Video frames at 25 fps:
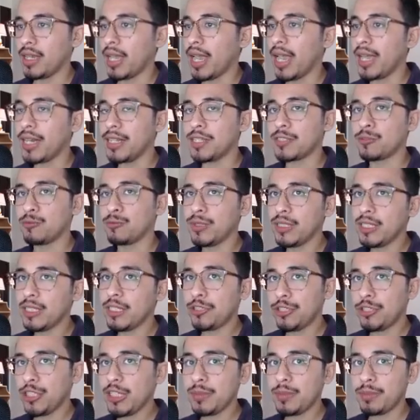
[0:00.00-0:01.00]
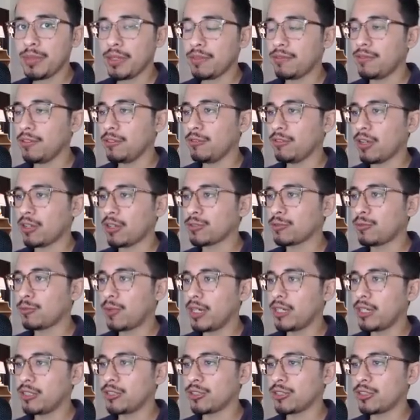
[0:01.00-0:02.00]
And it's really cheap if you also
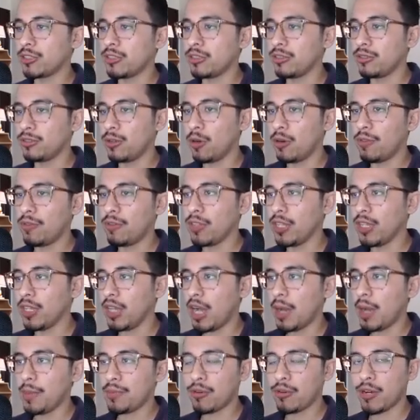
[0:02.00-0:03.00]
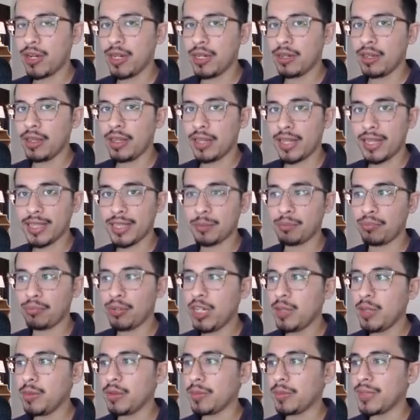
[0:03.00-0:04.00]
want to just go for the upgrade and get the
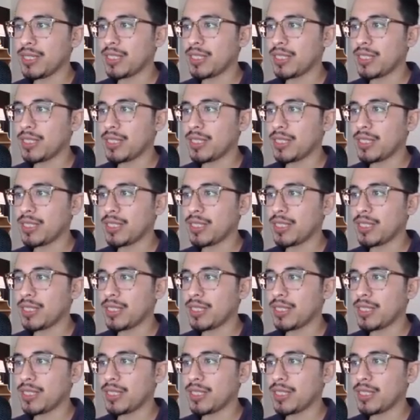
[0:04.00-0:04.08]
premium.